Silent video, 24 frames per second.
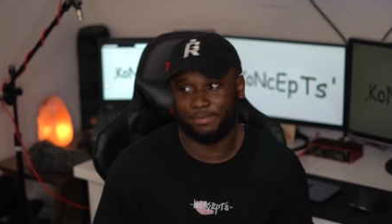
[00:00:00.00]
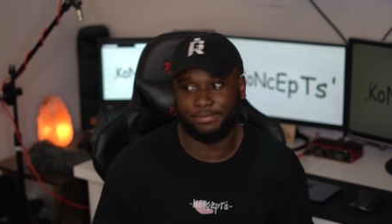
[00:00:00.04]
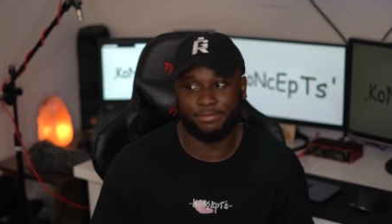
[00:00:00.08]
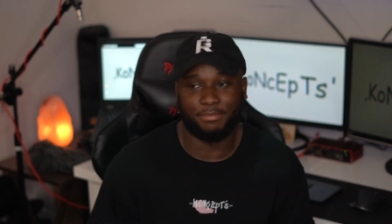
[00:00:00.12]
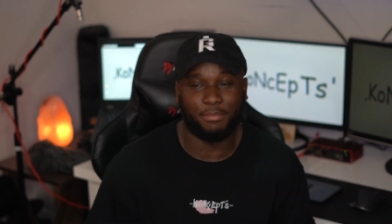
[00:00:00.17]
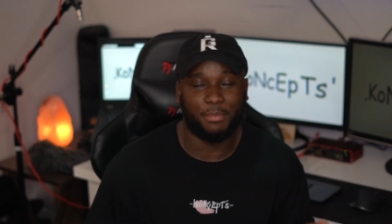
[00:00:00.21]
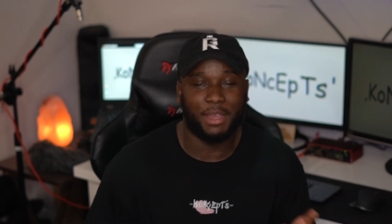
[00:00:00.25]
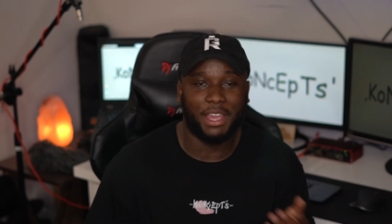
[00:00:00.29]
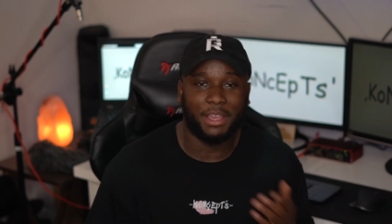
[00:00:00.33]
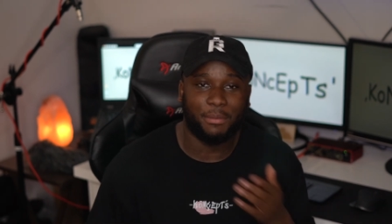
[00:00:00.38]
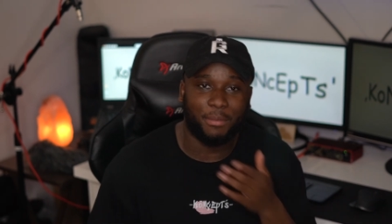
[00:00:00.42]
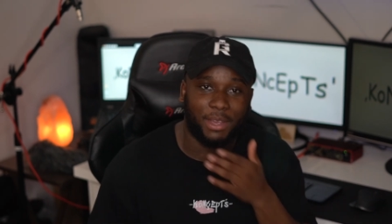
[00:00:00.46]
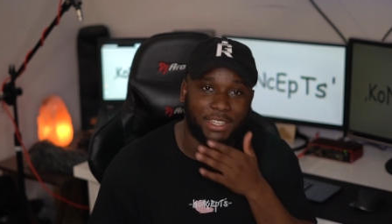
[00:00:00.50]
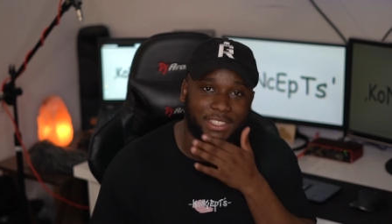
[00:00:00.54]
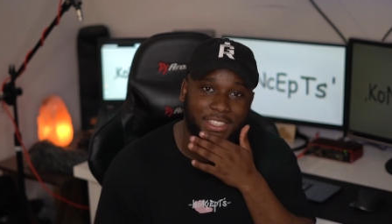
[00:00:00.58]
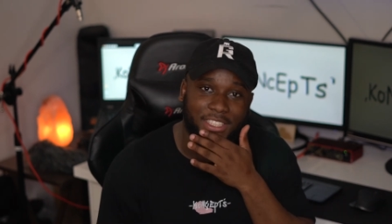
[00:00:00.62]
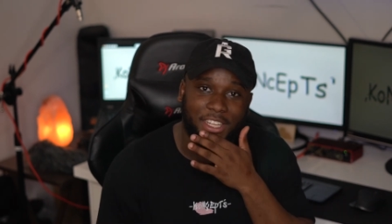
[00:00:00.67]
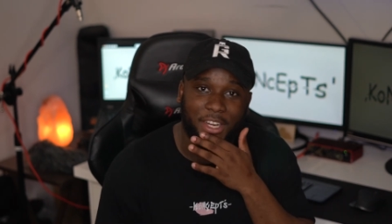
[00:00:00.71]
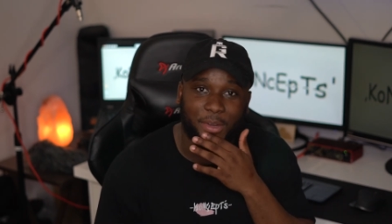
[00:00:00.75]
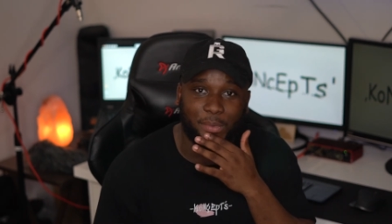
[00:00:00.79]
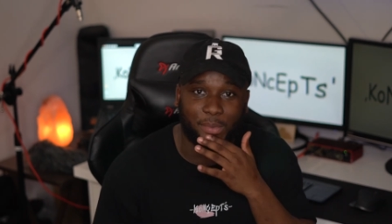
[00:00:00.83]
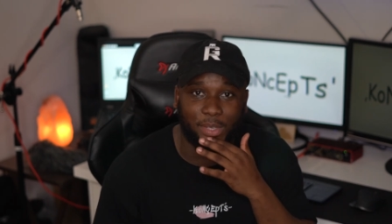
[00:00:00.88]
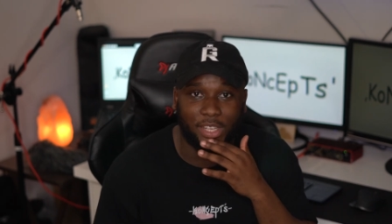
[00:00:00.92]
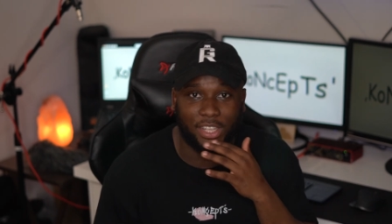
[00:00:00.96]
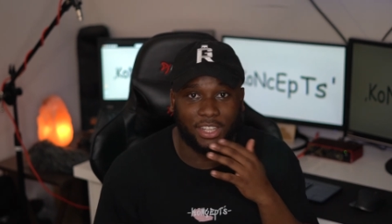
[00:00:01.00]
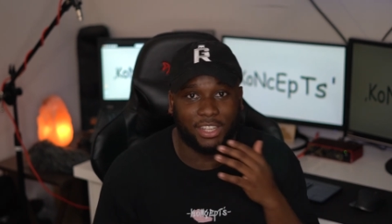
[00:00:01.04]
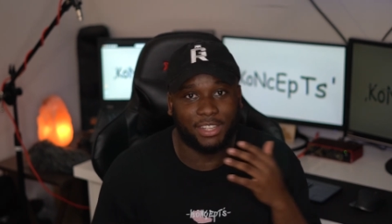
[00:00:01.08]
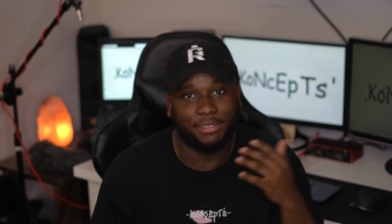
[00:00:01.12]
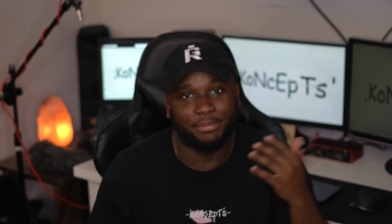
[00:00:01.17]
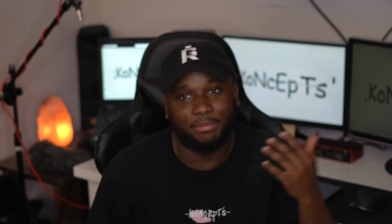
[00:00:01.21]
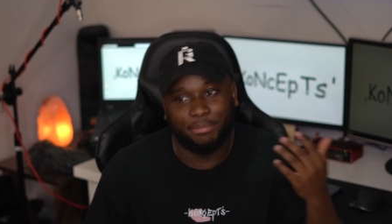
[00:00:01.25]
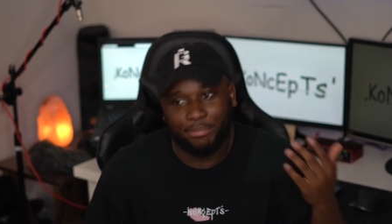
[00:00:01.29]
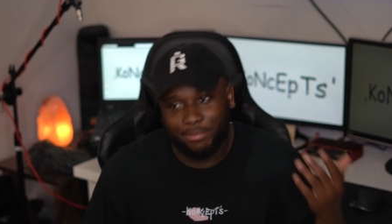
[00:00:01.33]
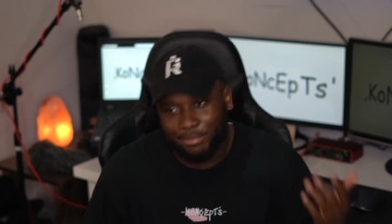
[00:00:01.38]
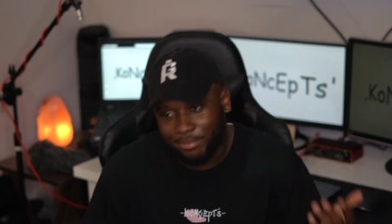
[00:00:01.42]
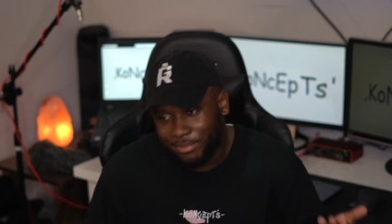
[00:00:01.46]
make my setup look
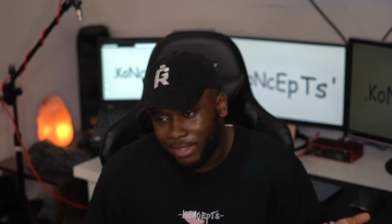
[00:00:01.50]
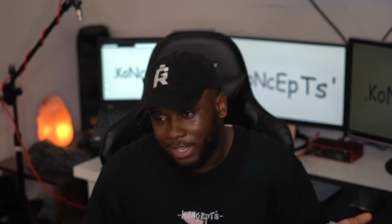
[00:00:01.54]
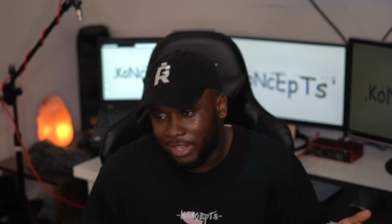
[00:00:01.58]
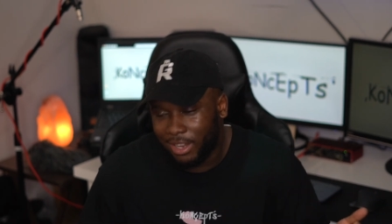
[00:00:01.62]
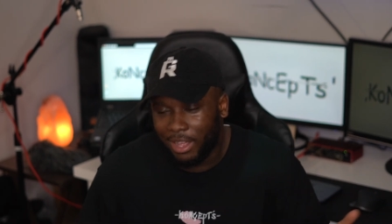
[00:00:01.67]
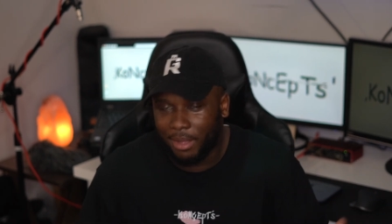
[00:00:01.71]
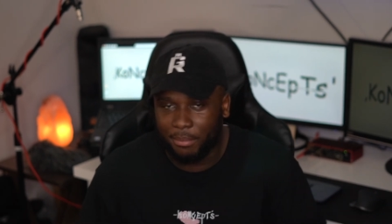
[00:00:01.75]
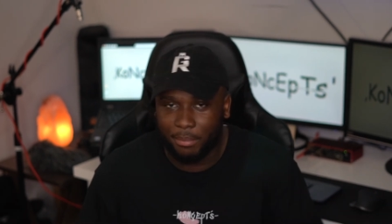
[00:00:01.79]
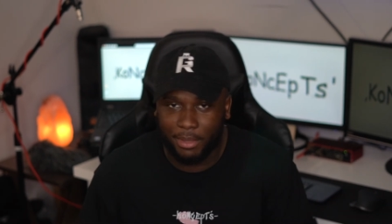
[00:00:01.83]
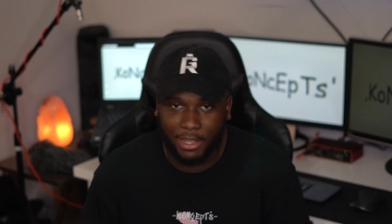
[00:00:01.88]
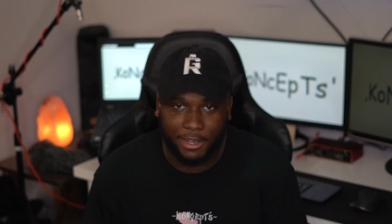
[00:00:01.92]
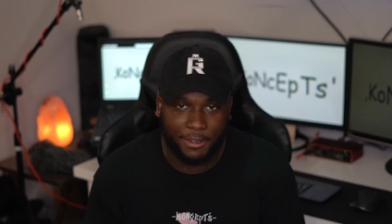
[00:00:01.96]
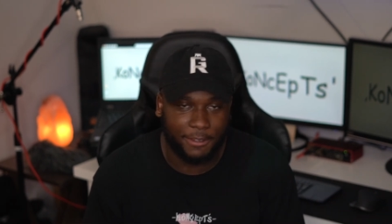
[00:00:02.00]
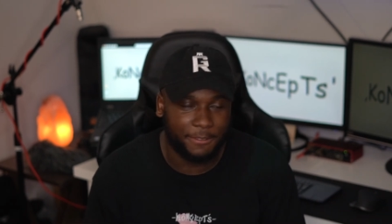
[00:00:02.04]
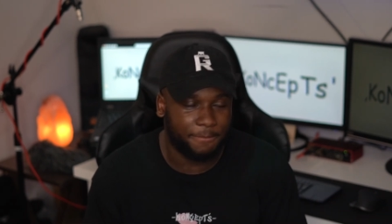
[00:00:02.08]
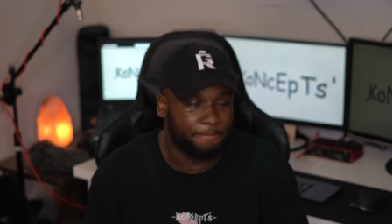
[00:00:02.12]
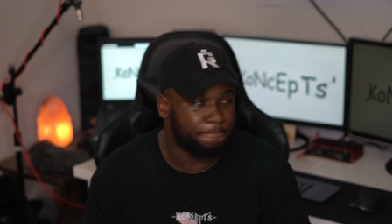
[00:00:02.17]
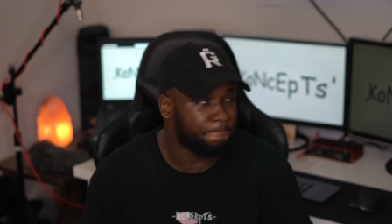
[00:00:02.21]
a lot better.